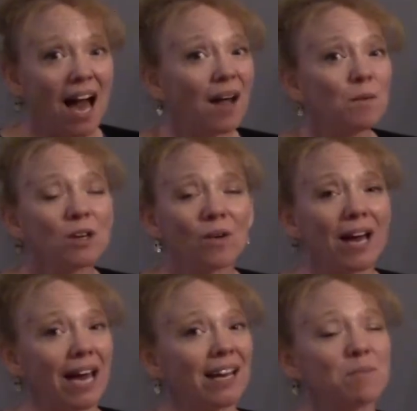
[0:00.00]
I will go
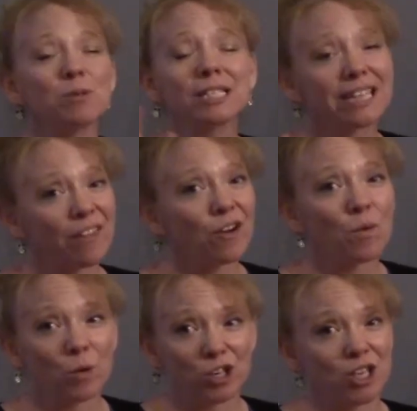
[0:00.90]
ahead and put together
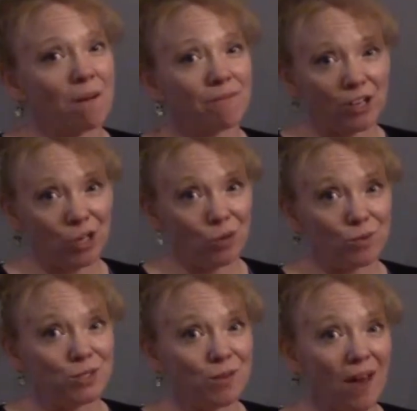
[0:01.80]
a workshop for you
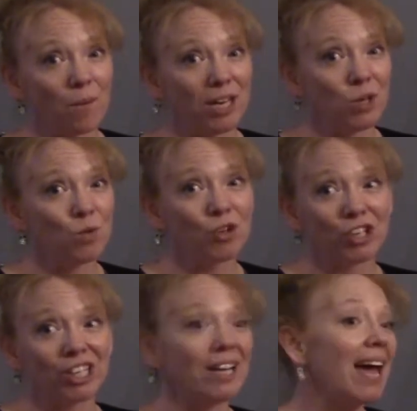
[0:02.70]
so that way you
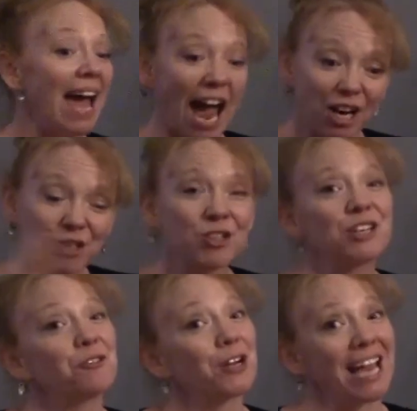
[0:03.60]
could
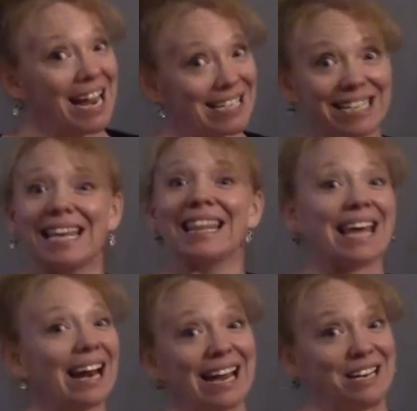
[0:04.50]
actually create
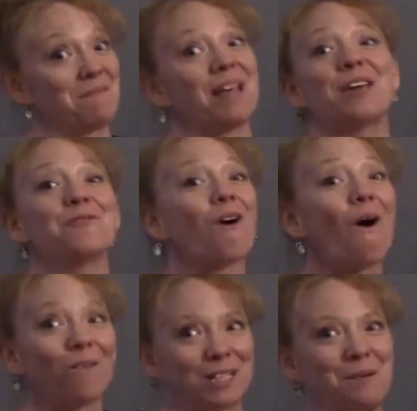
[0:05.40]
that item that you've
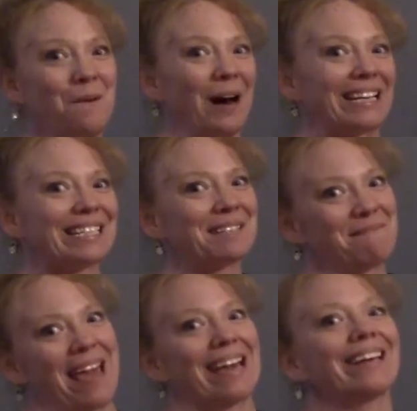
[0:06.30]
always wanted to
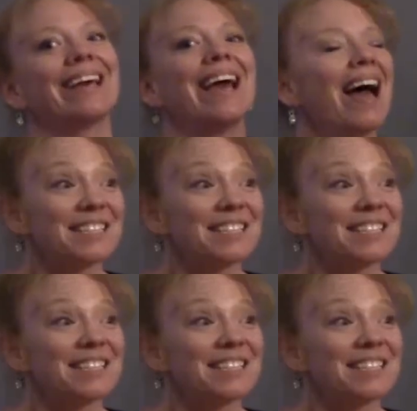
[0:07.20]
make.